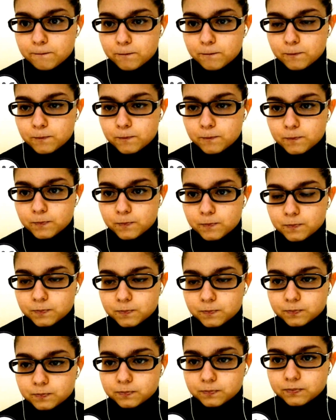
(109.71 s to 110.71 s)

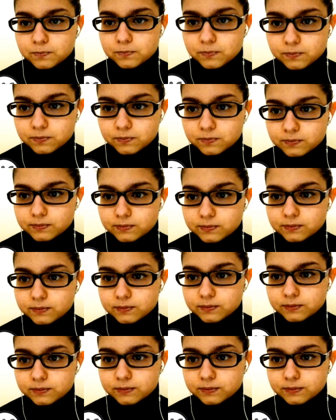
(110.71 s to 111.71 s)

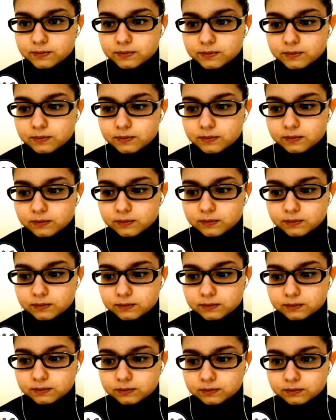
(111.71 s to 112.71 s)

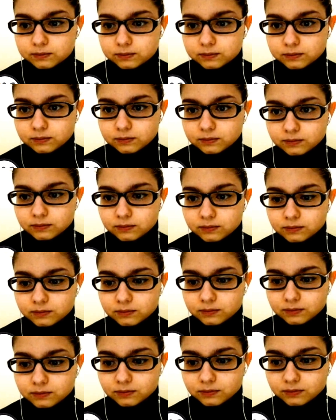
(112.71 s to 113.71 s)

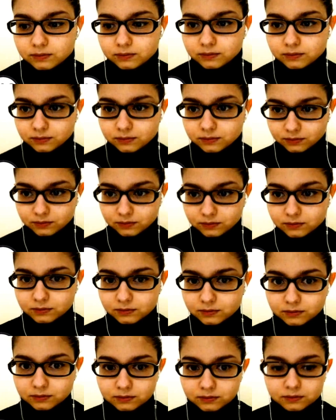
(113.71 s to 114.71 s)

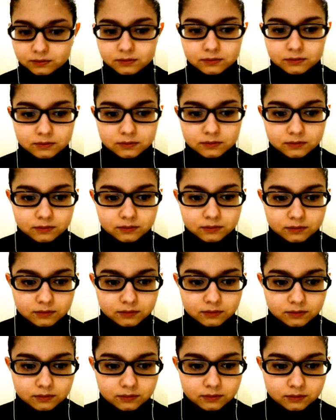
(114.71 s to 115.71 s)

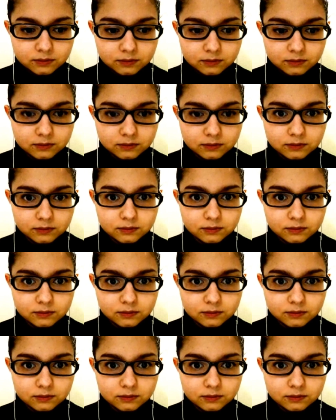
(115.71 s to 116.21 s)
(silent)